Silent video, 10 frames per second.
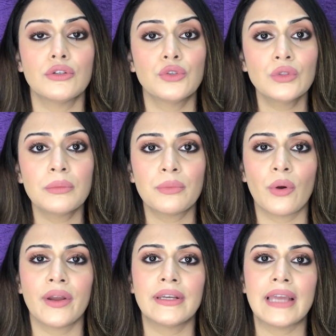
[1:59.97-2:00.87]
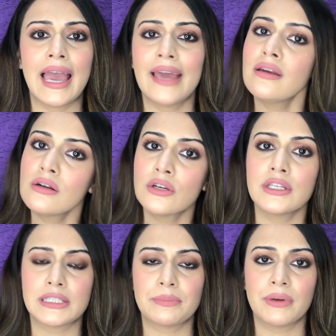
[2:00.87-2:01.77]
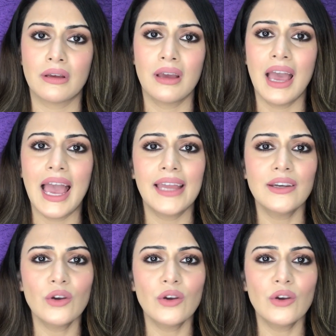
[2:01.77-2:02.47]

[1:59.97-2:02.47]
to the point and crisp, and